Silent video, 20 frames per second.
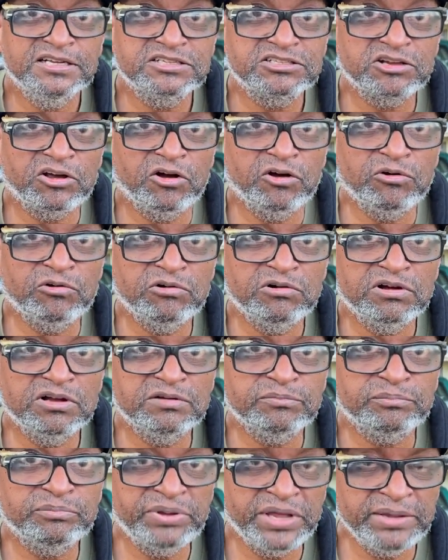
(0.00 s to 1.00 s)
So
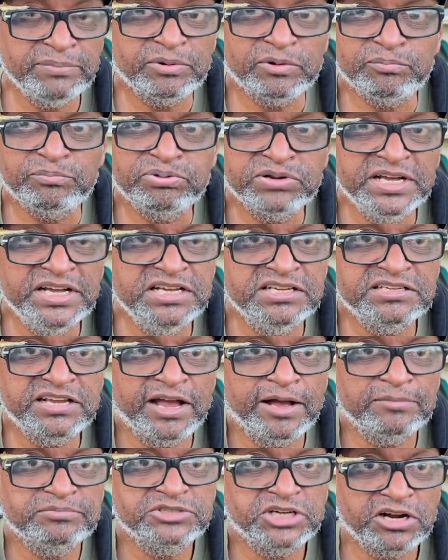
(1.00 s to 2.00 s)
people, please
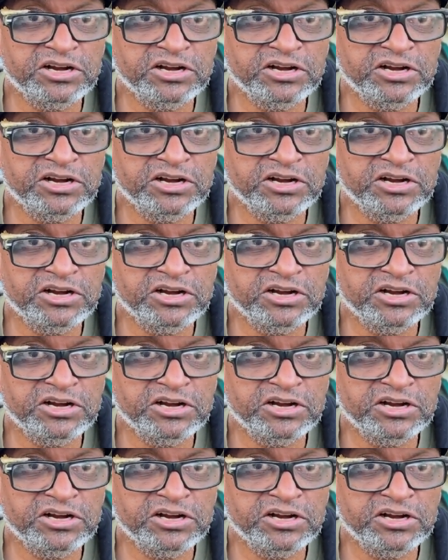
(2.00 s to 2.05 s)
help